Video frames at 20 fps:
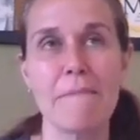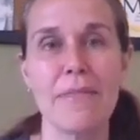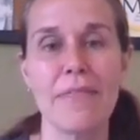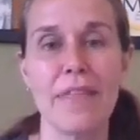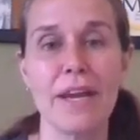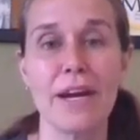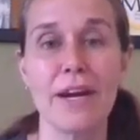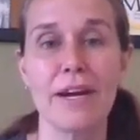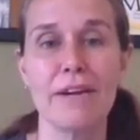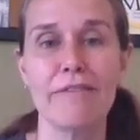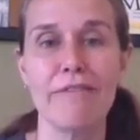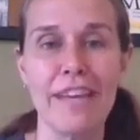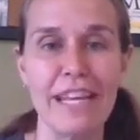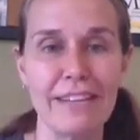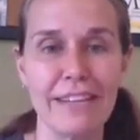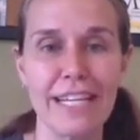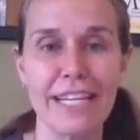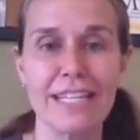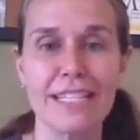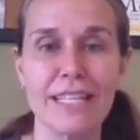Their
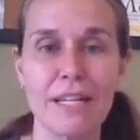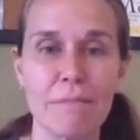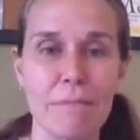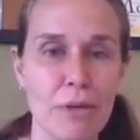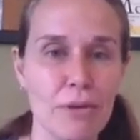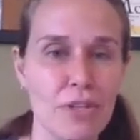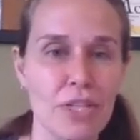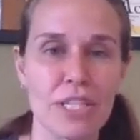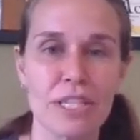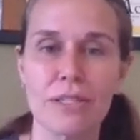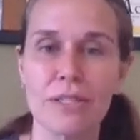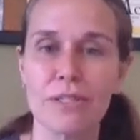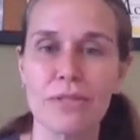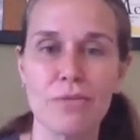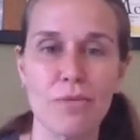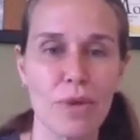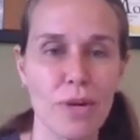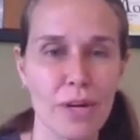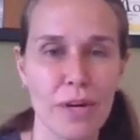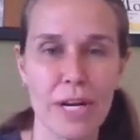feelings,
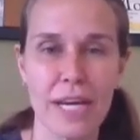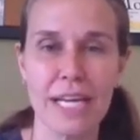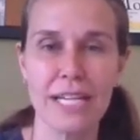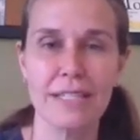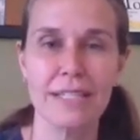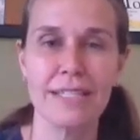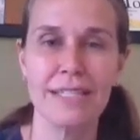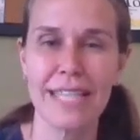emotions, worries,